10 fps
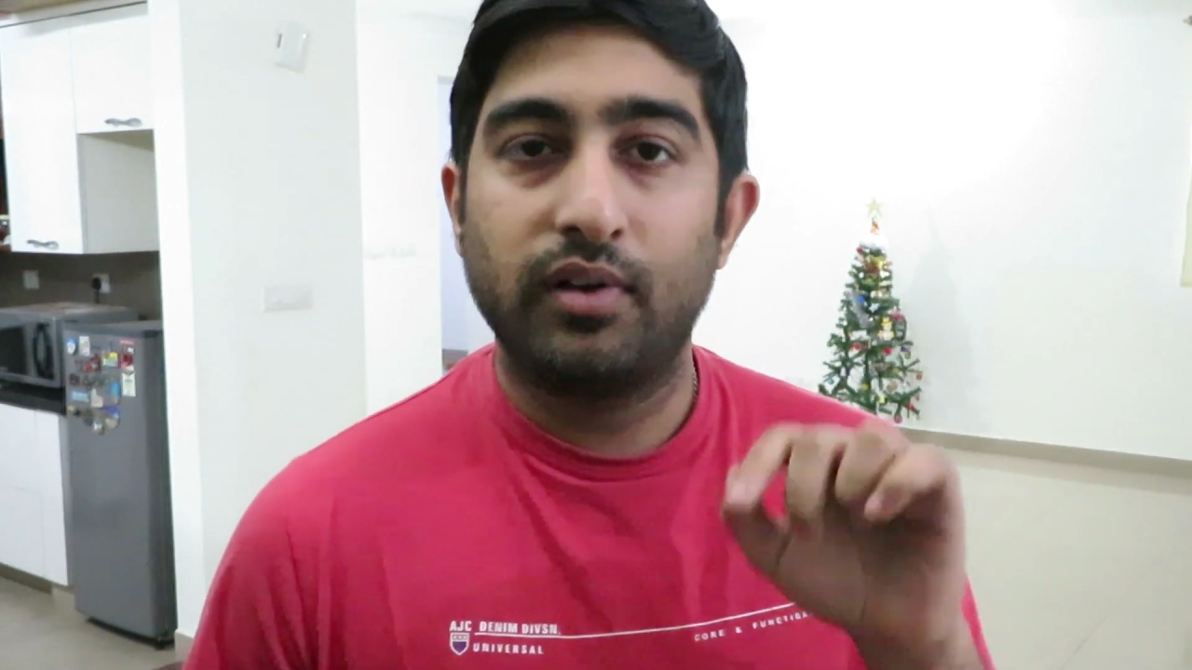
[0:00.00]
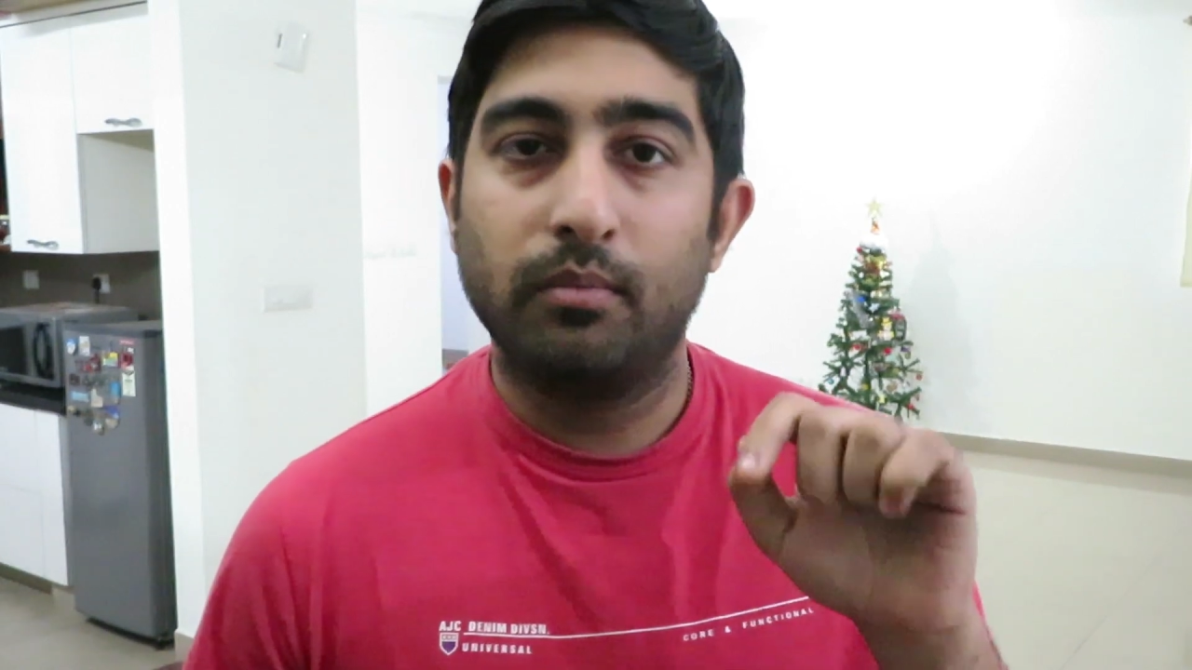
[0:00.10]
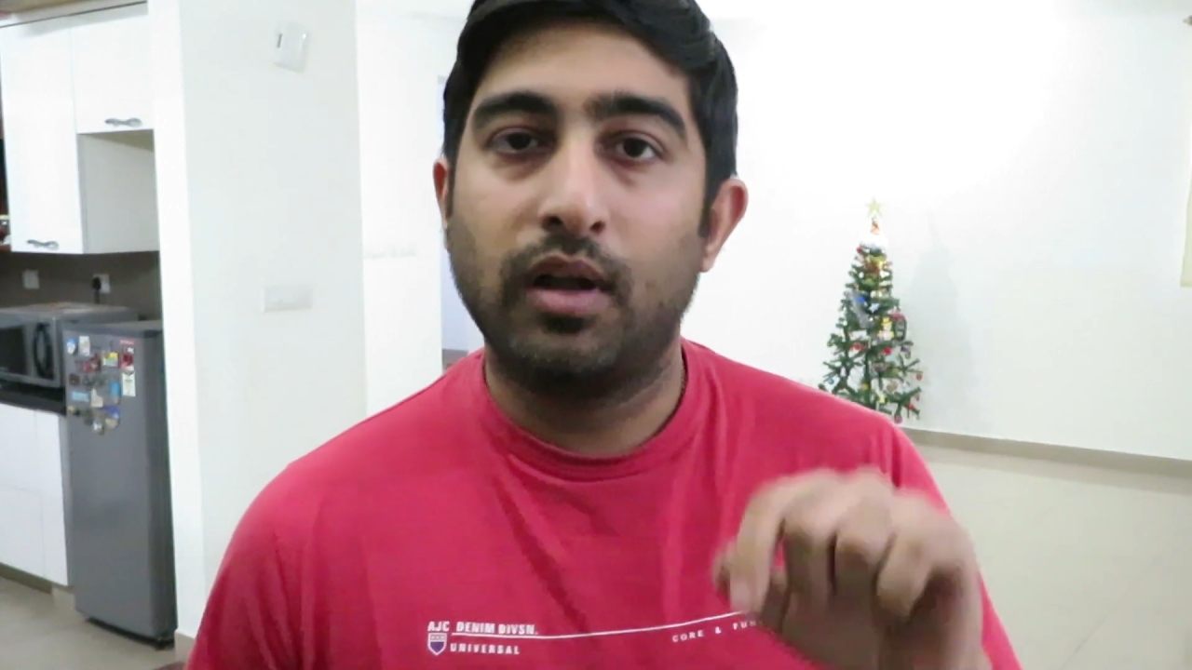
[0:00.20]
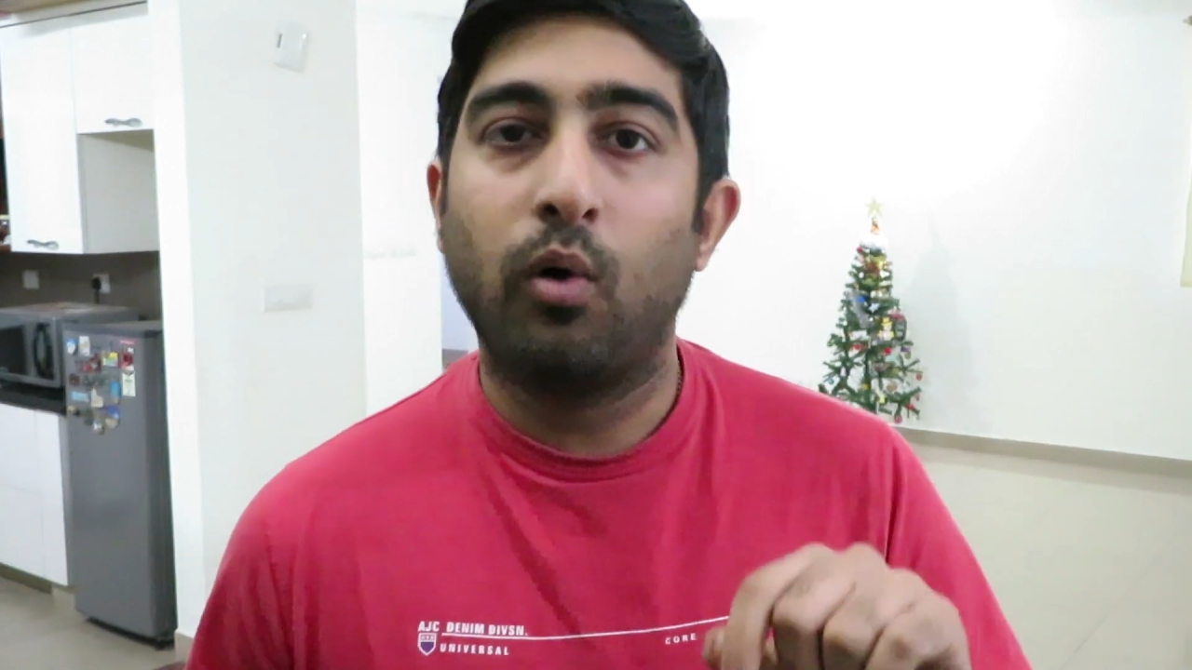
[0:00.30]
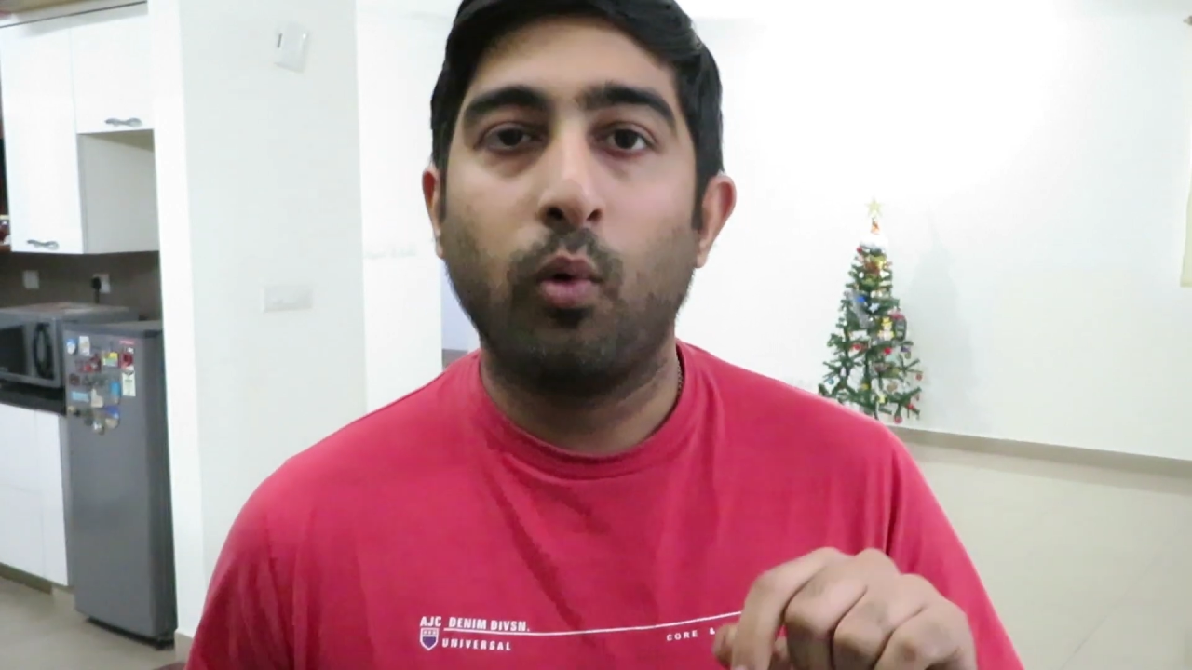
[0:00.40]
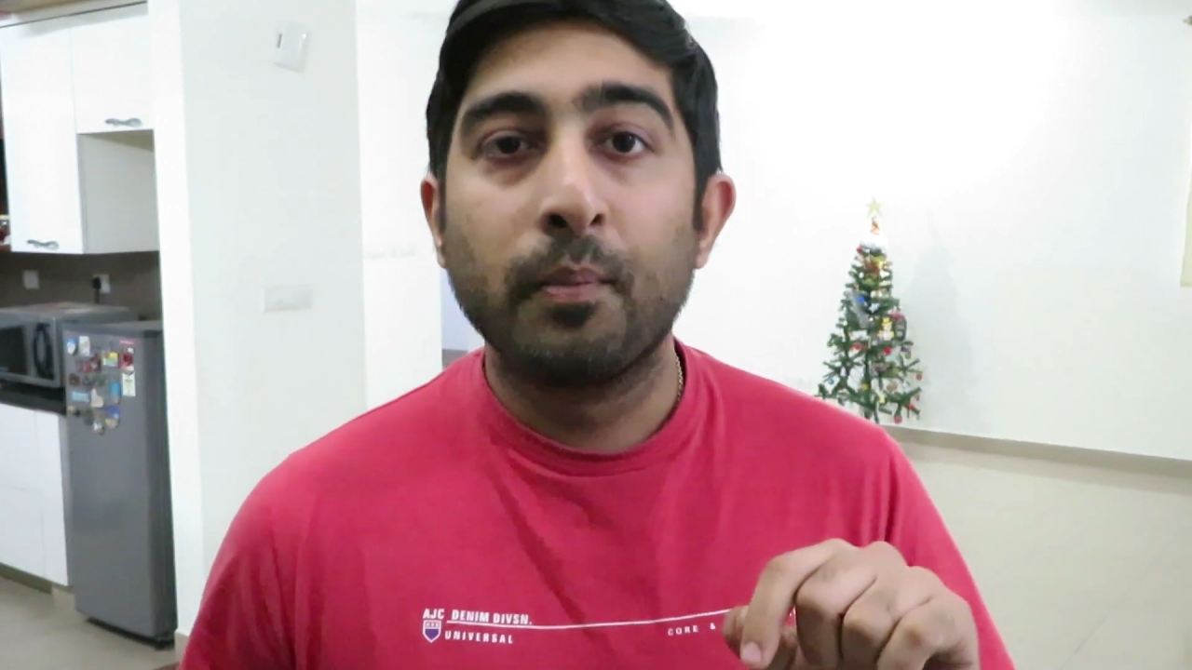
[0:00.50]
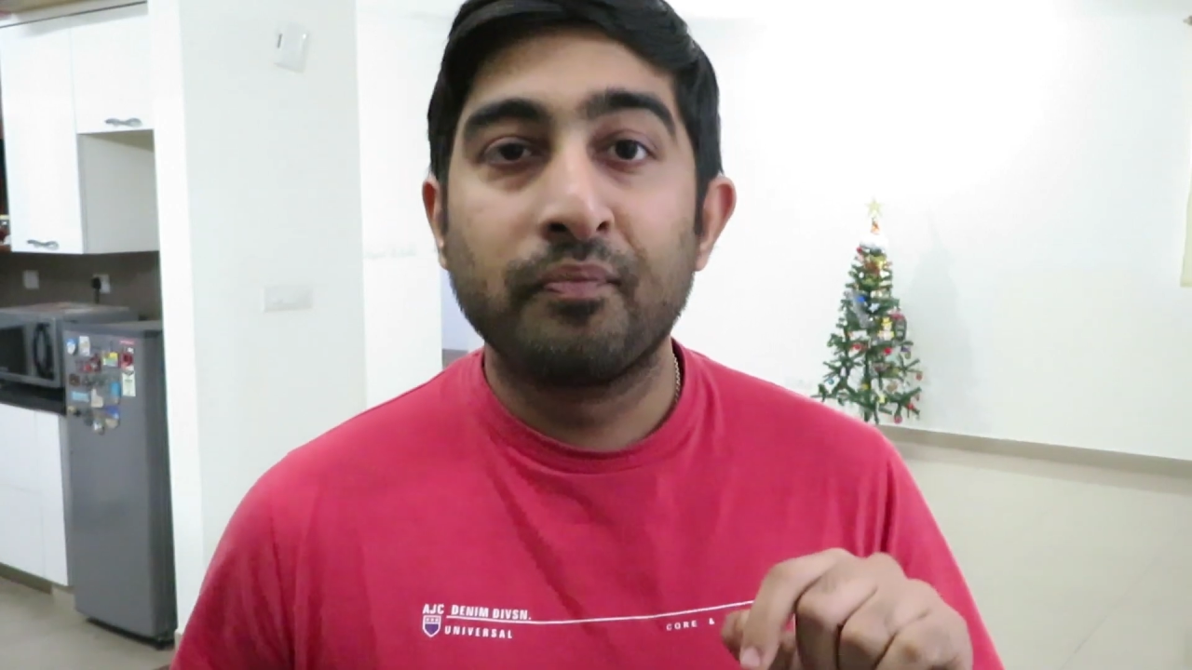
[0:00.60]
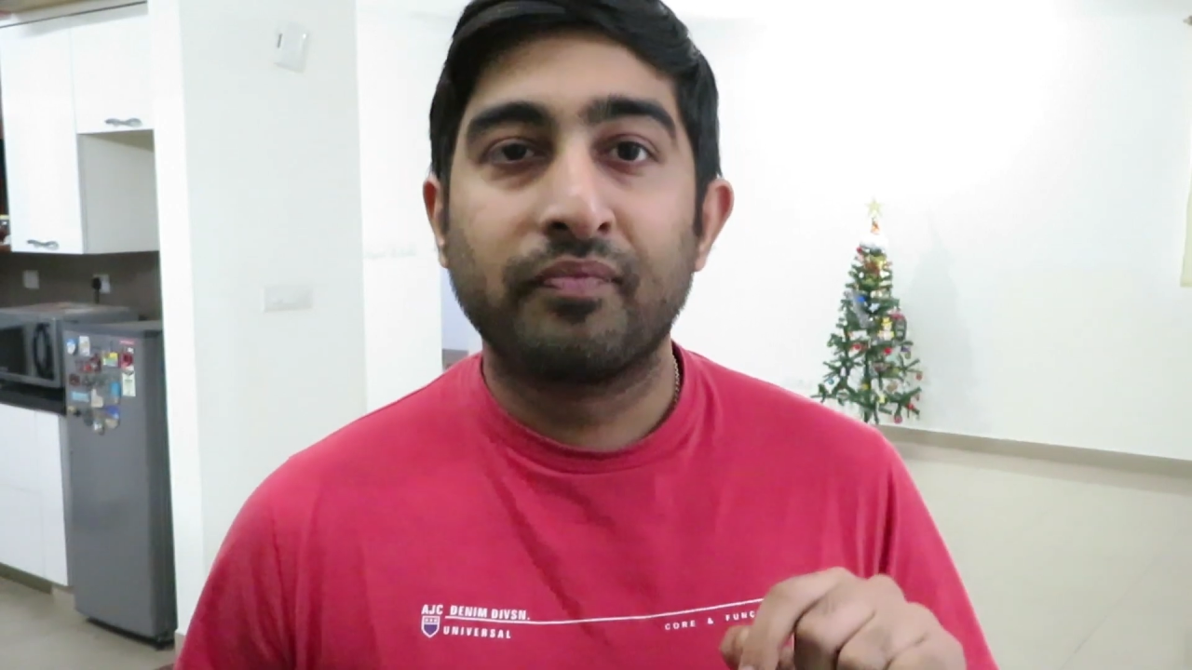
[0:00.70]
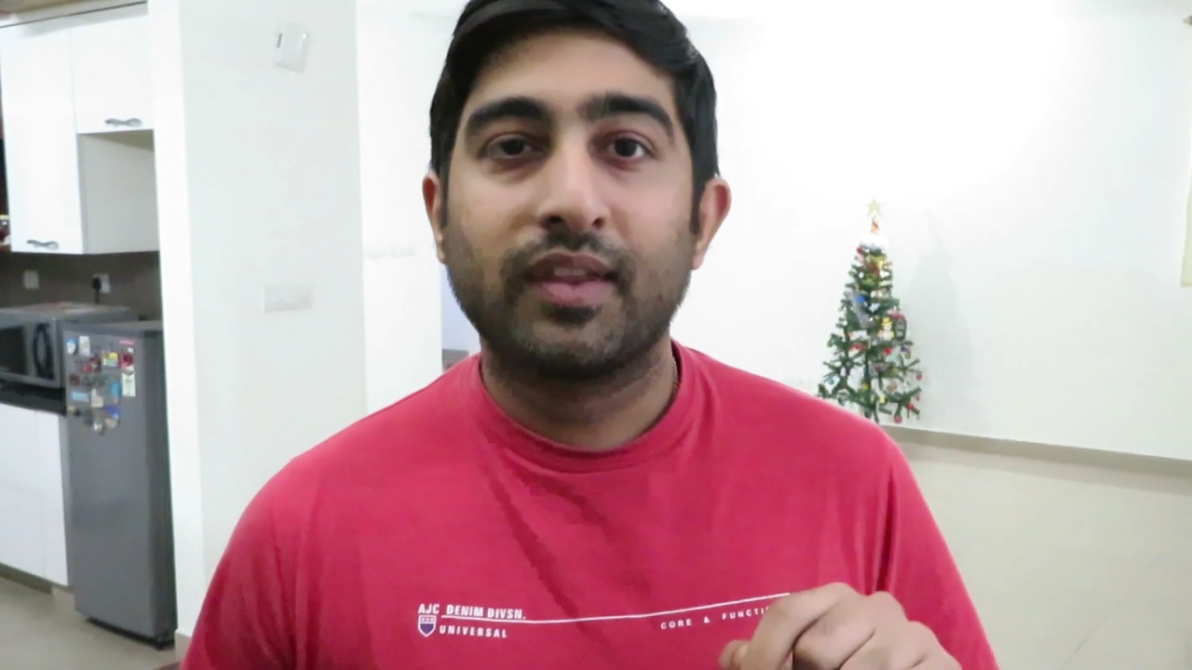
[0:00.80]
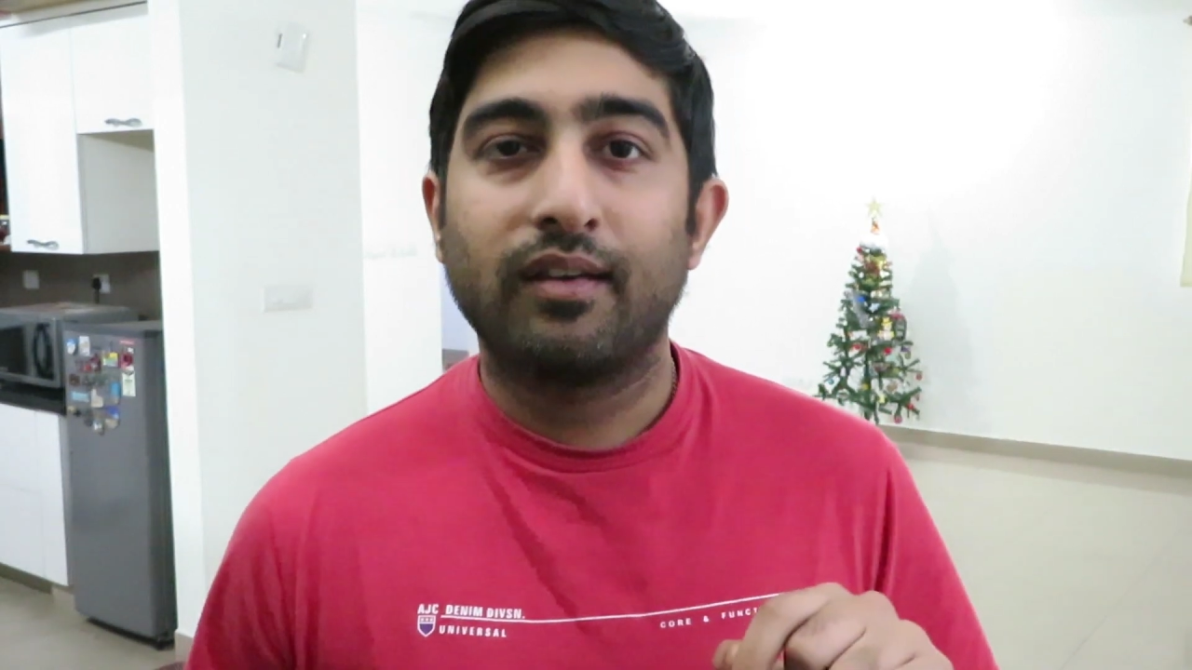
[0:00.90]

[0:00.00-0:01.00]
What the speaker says: from now.